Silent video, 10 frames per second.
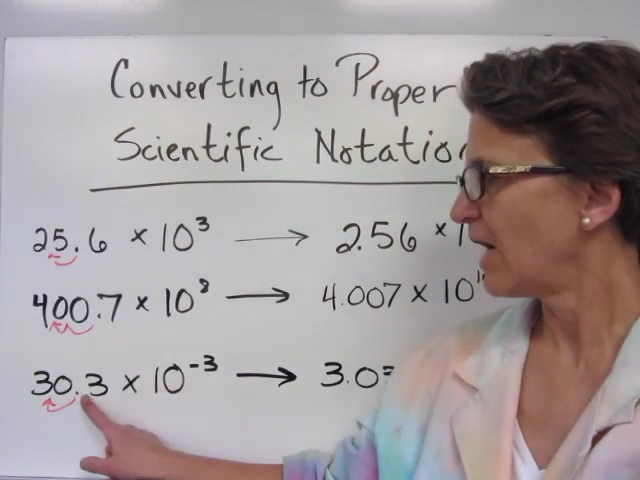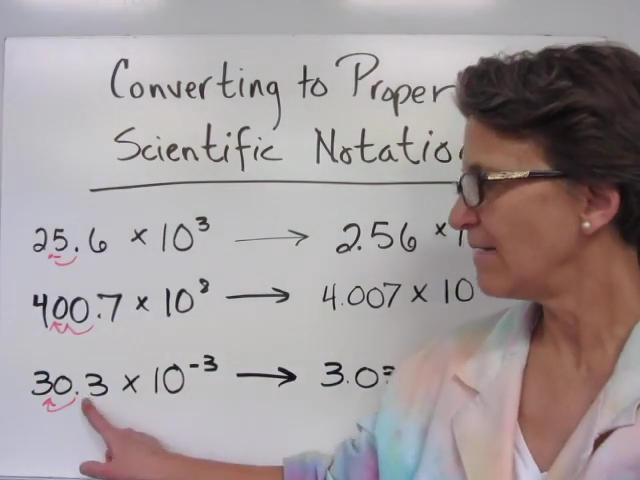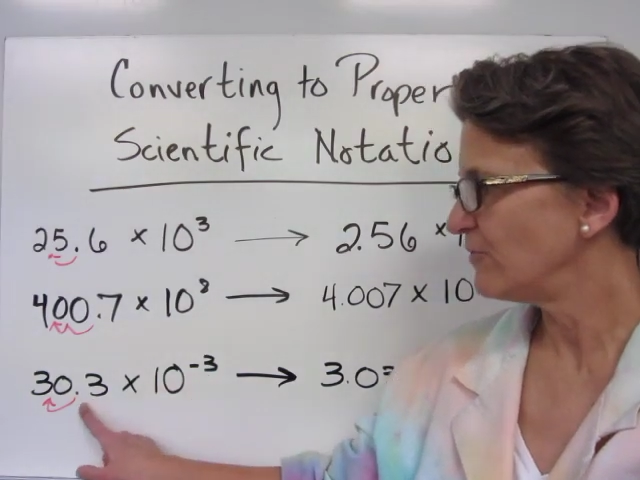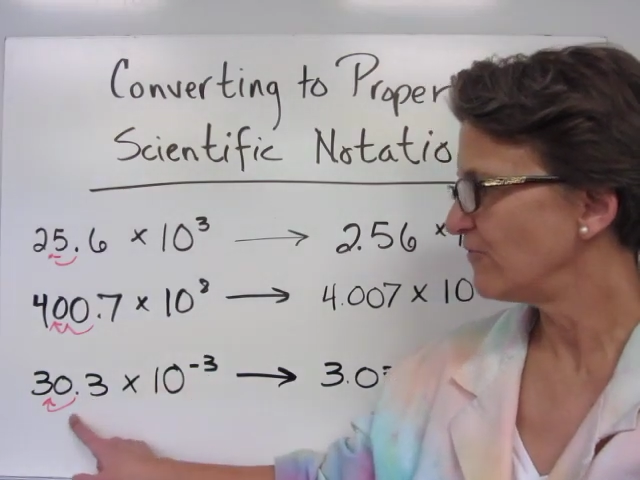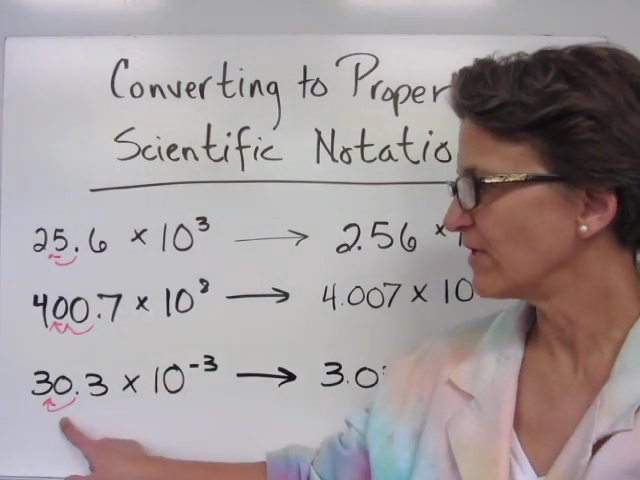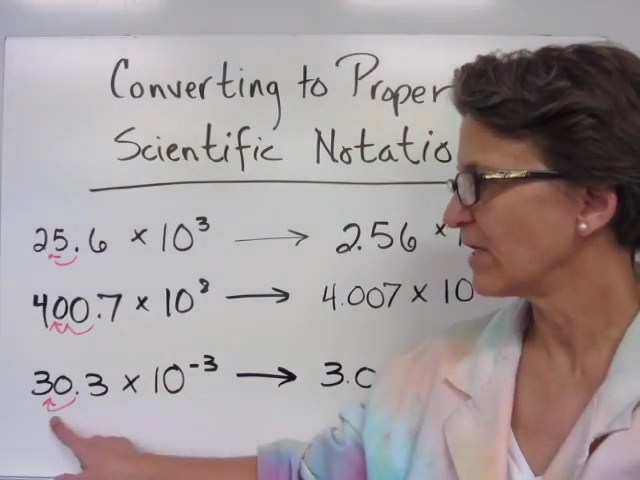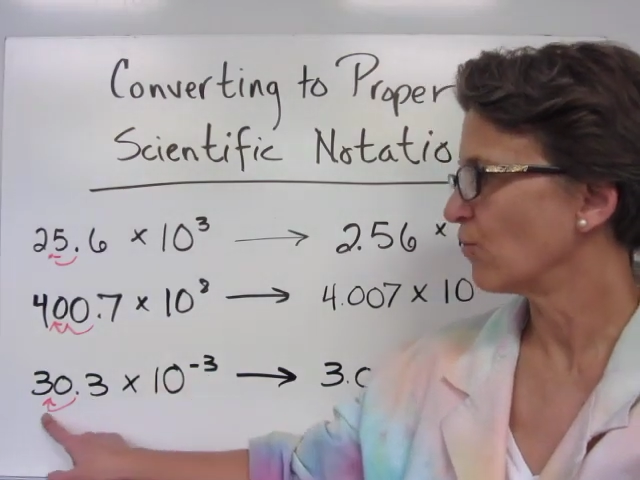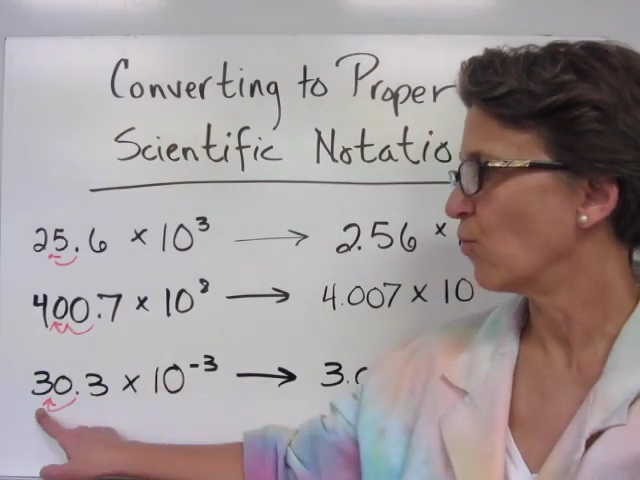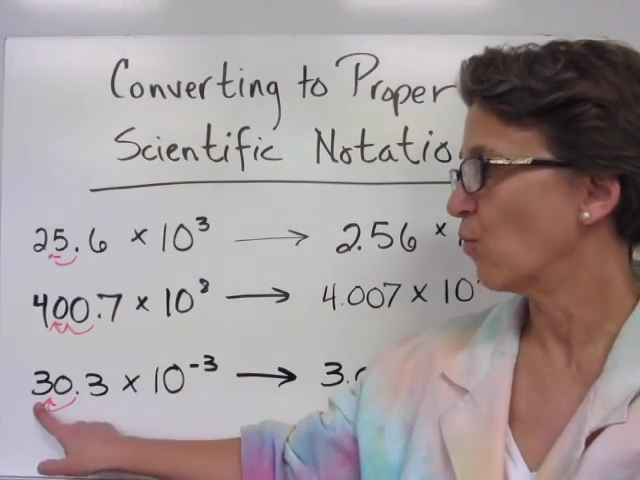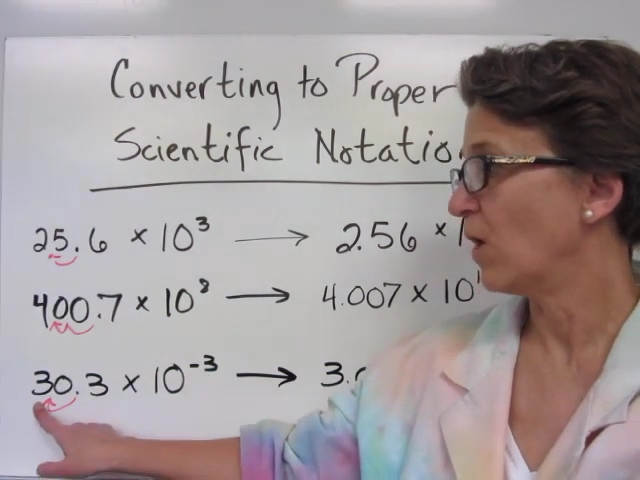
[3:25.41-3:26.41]
I'm moving it
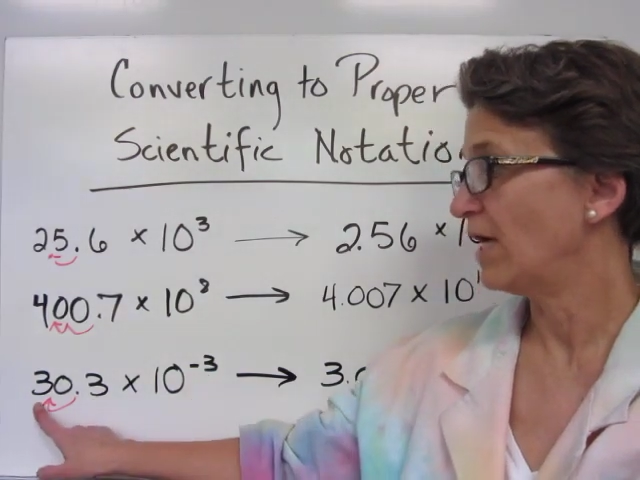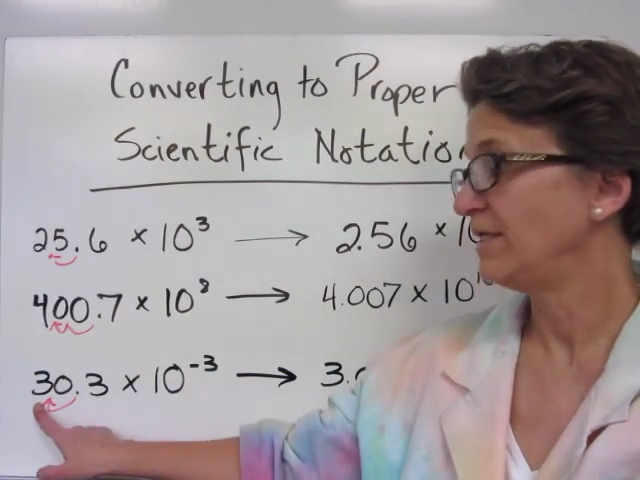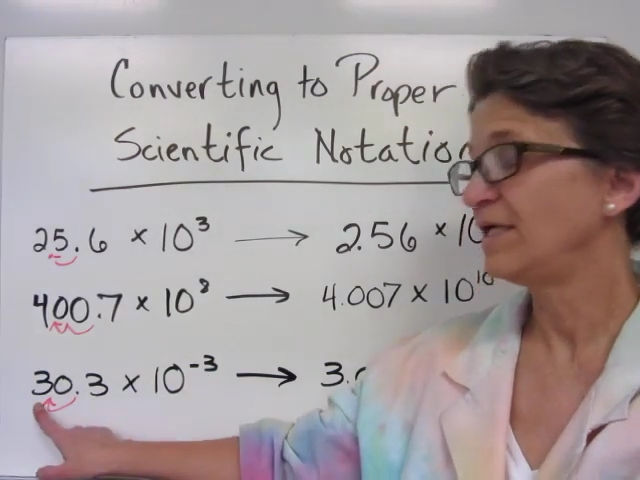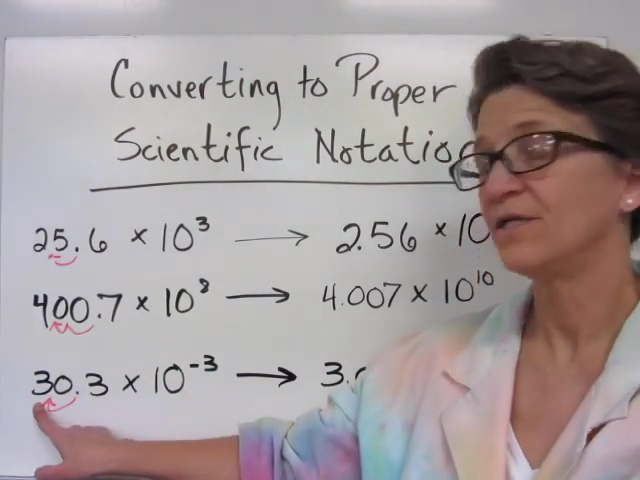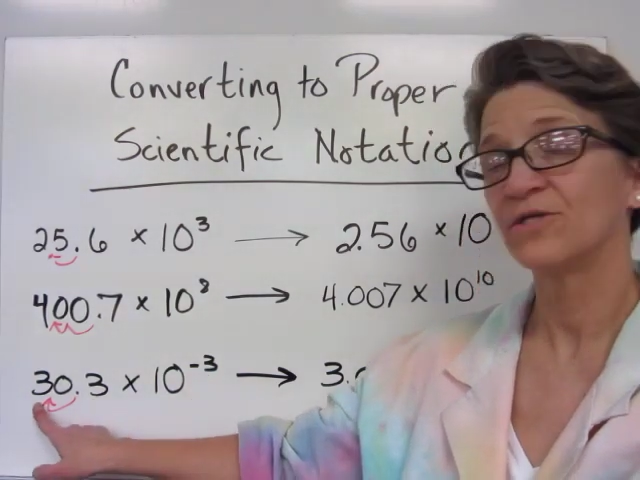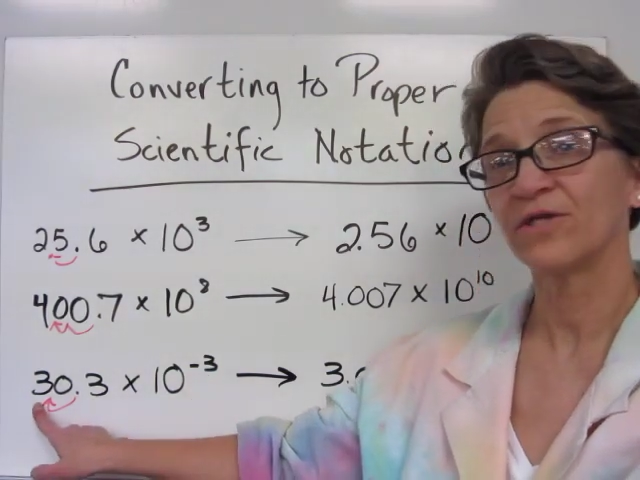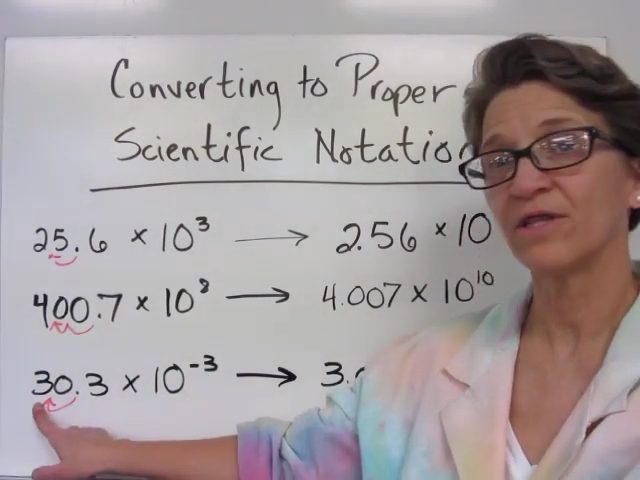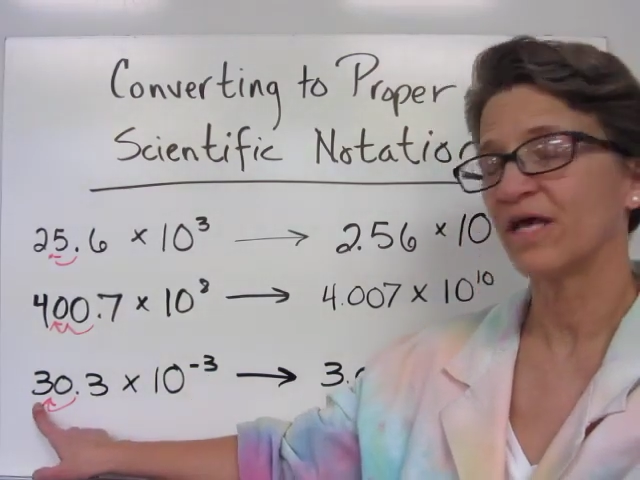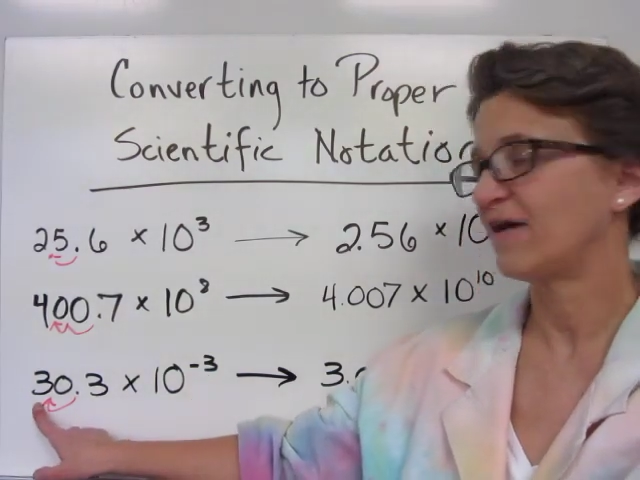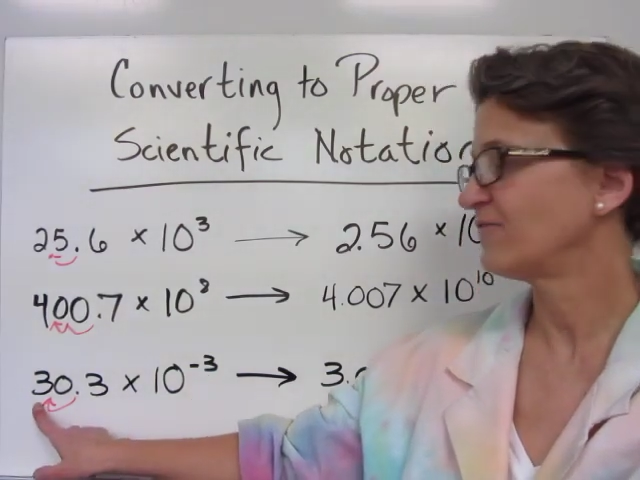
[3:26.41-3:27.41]
1 to the
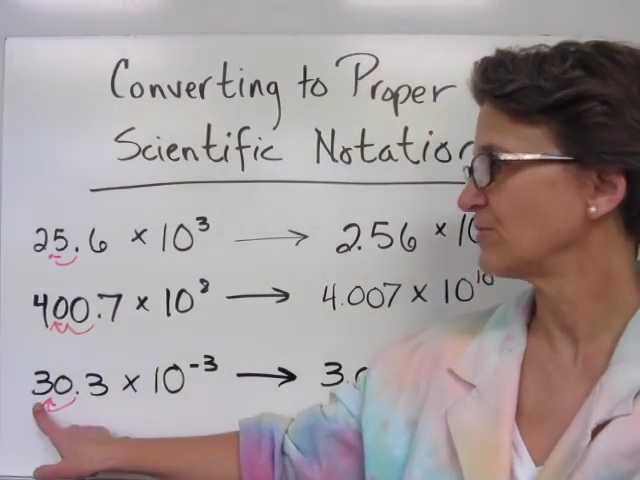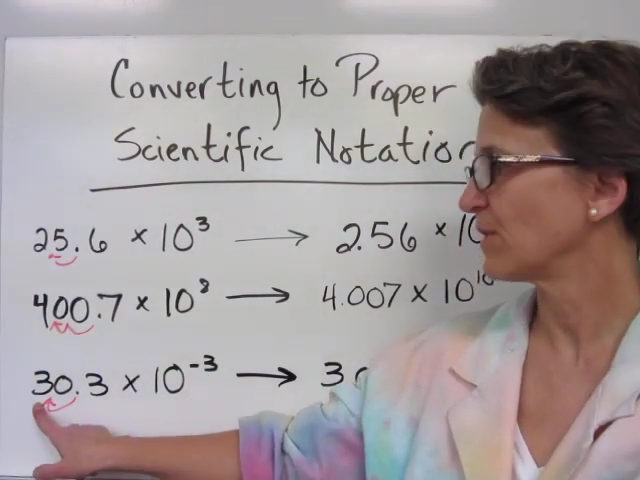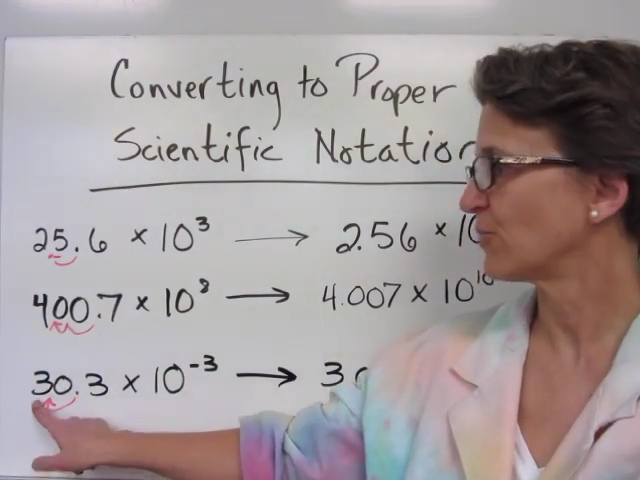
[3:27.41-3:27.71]
left to be